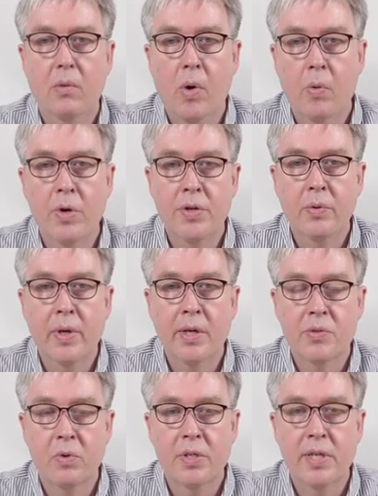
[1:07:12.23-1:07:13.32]
what we're doing
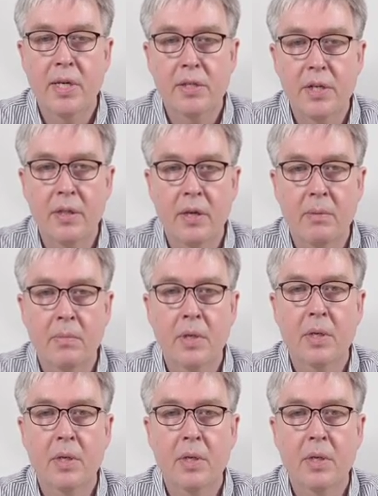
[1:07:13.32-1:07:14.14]
is we're teaching them